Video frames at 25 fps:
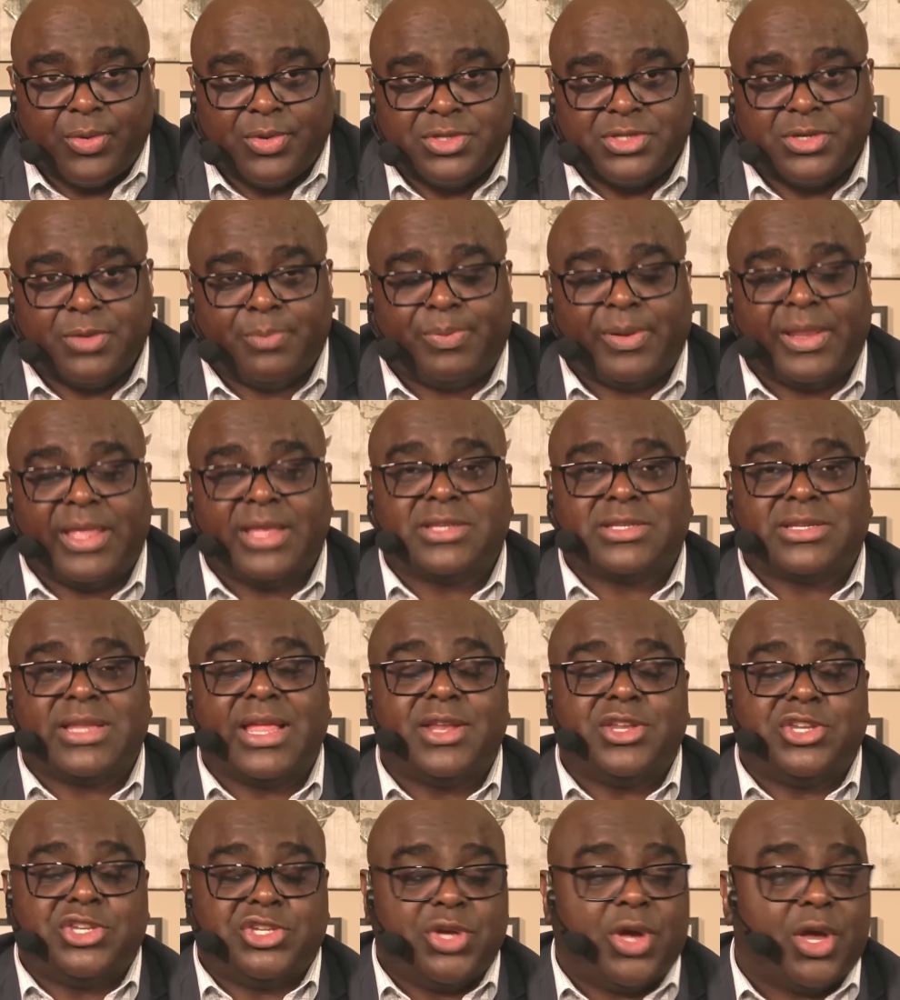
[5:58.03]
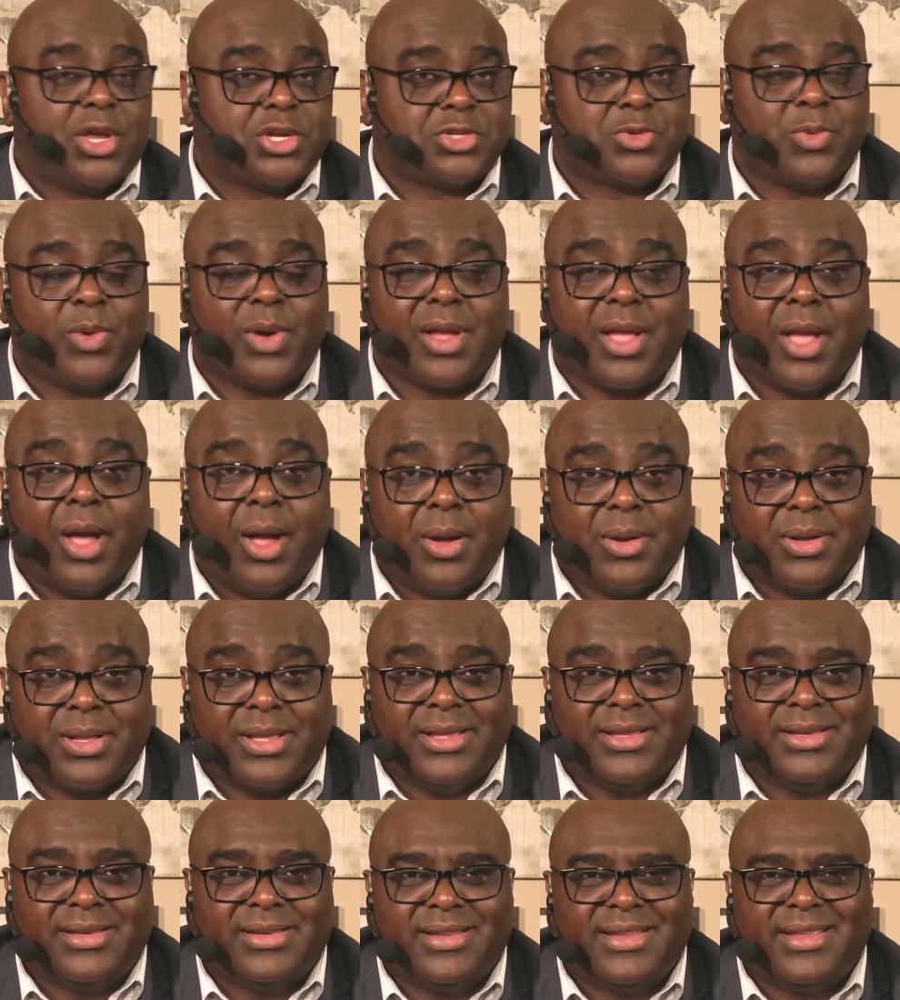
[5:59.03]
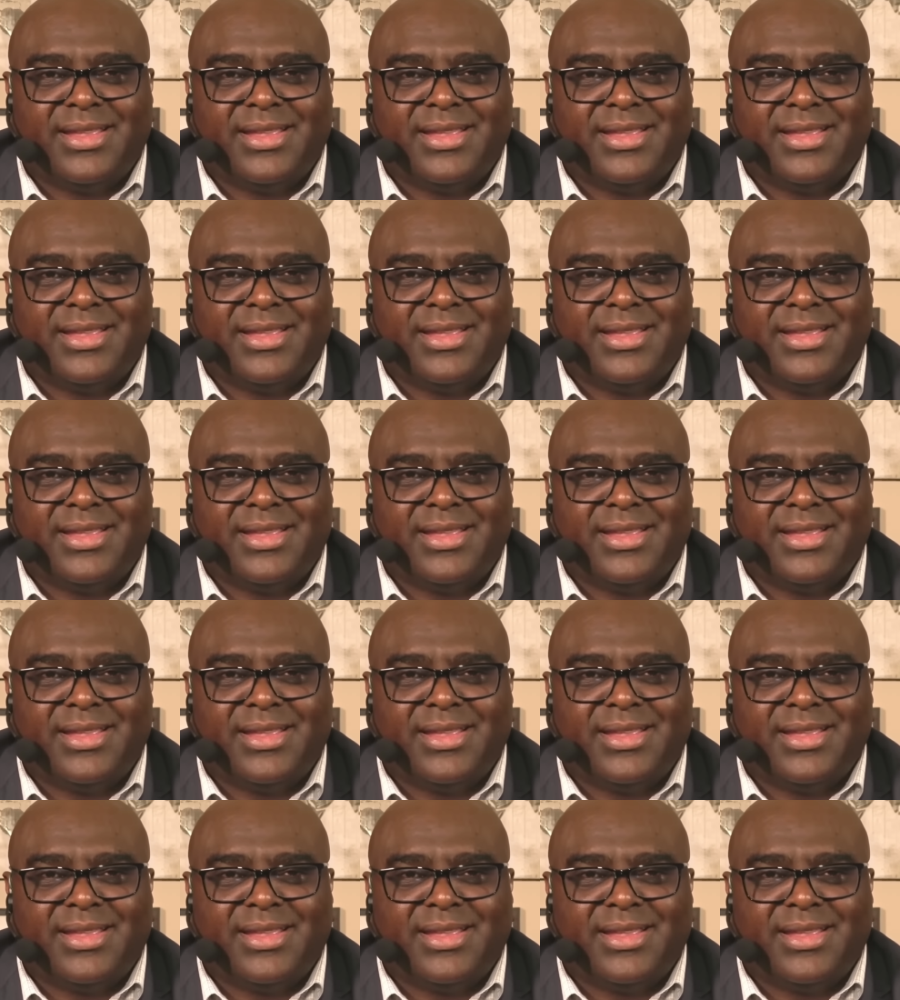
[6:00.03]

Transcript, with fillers: is the place that Joshua conquered.